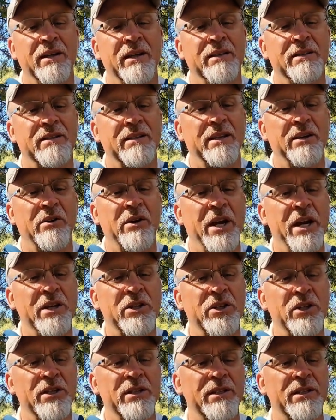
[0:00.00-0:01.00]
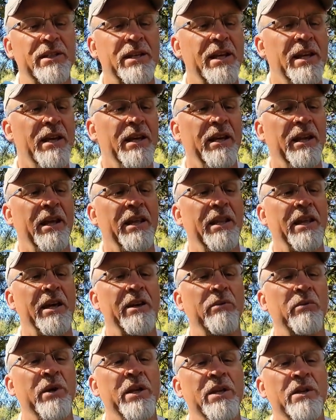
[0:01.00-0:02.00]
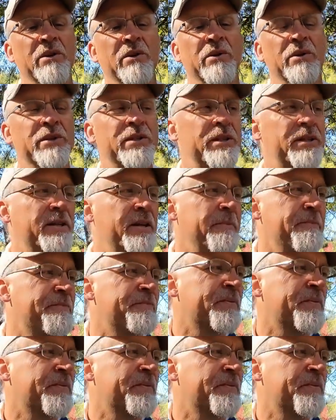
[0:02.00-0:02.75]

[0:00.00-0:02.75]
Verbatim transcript: considerations and then we used